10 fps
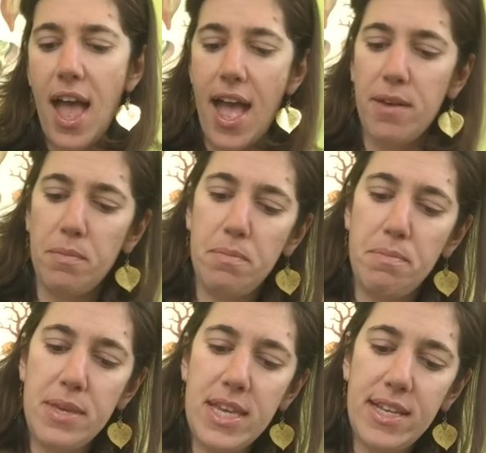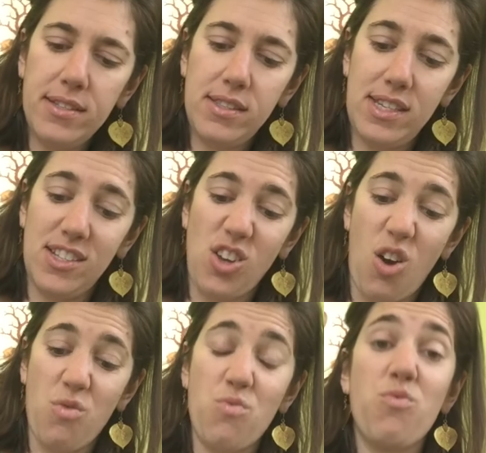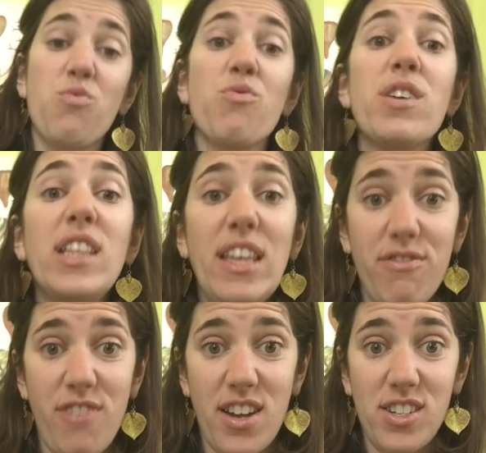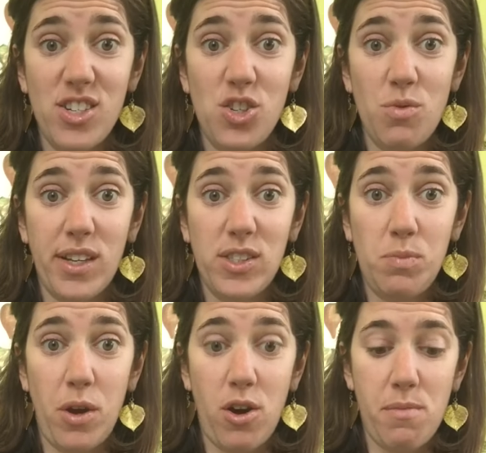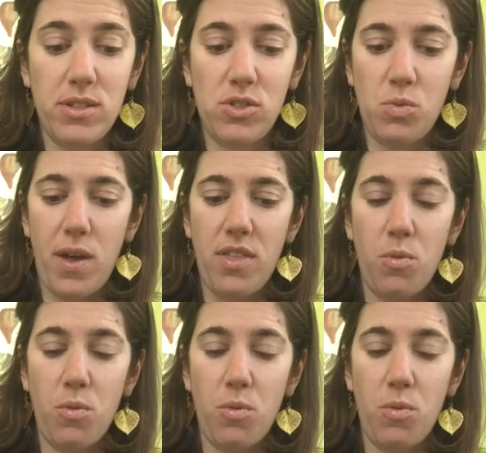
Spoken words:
And bean seeds are really fun to do experiments with.